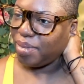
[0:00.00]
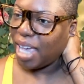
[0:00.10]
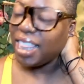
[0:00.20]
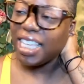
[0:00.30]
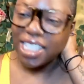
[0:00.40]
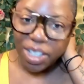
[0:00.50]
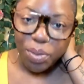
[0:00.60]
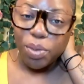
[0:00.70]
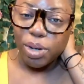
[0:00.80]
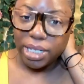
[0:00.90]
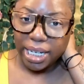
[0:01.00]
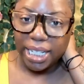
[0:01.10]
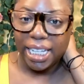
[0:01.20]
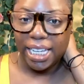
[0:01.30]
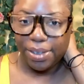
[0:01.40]
think it's
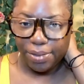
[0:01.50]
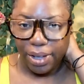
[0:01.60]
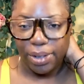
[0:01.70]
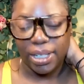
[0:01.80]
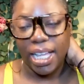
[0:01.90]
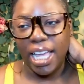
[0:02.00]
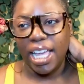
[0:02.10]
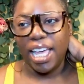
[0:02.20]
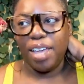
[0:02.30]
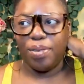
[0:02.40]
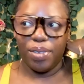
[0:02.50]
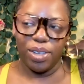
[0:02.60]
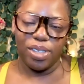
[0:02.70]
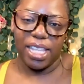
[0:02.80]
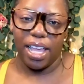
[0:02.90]
unfortunate that he felt and
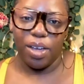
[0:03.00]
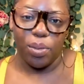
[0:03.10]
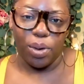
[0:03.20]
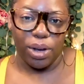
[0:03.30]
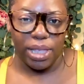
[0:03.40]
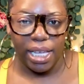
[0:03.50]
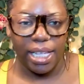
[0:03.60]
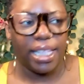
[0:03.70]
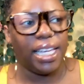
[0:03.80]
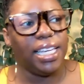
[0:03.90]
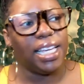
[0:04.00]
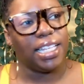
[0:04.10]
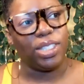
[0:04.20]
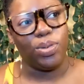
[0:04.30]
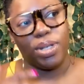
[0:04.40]
feels that unworthy, that he
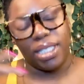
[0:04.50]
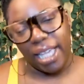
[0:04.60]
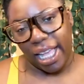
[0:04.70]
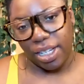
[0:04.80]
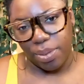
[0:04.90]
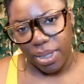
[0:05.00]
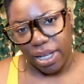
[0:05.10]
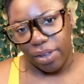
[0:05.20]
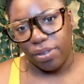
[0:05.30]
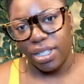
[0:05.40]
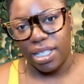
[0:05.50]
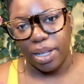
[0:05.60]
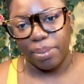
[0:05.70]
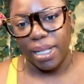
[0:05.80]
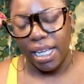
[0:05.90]
has to attach himself to
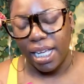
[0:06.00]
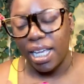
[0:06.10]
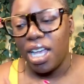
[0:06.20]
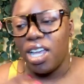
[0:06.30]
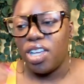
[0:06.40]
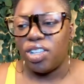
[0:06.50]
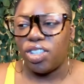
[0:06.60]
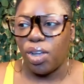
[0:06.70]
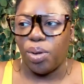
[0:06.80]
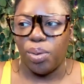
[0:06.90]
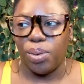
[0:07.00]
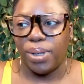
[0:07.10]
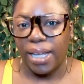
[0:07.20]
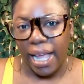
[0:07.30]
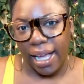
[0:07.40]
something so
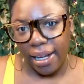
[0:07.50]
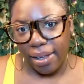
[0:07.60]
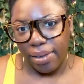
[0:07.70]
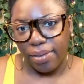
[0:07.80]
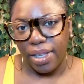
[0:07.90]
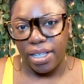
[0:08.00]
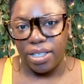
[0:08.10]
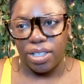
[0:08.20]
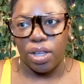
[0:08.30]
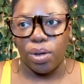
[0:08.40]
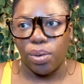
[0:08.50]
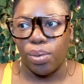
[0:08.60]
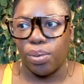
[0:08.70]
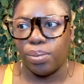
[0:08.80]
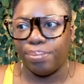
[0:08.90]
negative and
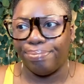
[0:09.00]
so,